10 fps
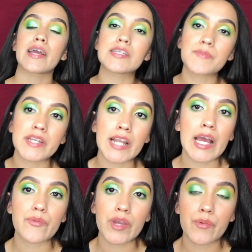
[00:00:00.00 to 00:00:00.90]
husband and
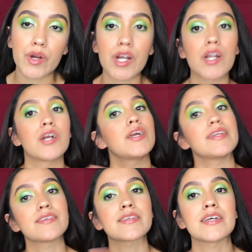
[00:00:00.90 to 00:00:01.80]
I, we were
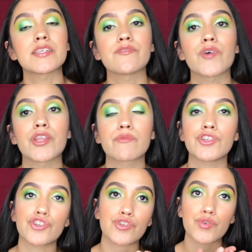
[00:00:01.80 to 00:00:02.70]
indecisive whether we
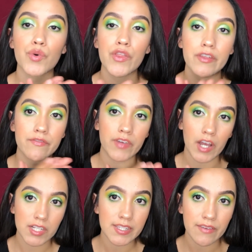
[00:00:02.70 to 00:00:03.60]
should do the
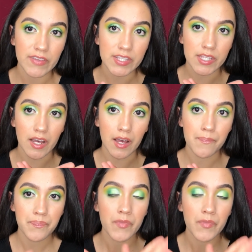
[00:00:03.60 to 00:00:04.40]
fiance visa